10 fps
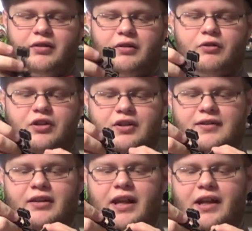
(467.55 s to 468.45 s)
You could
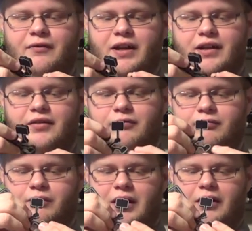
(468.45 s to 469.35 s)
just slide, like,
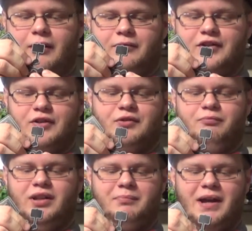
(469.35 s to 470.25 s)
this is
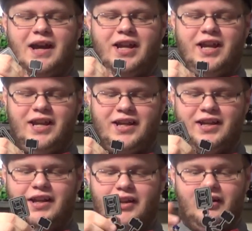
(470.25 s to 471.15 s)
really bad.
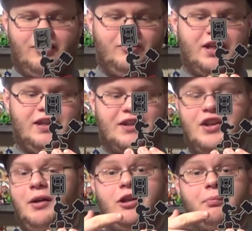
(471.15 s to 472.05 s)
Okay, that's
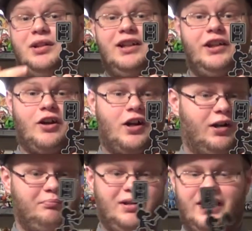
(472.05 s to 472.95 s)
not completely
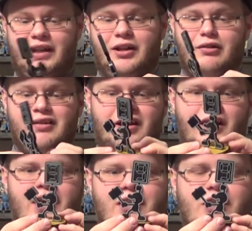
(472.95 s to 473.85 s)
on, but, like,
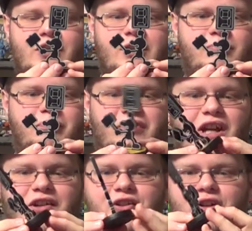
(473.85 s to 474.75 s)
you can
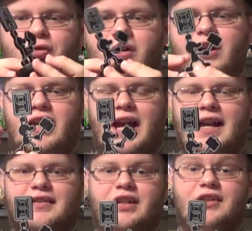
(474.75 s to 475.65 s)
change it to where he
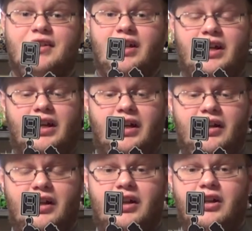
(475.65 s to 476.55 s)
has his
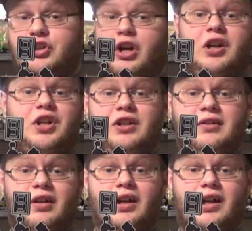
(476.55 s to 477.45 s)

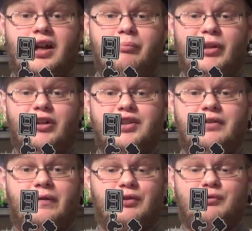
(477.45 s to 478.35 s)
judging ability
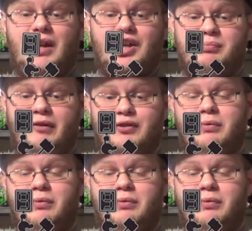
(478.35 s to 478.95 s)
from Smash Bros.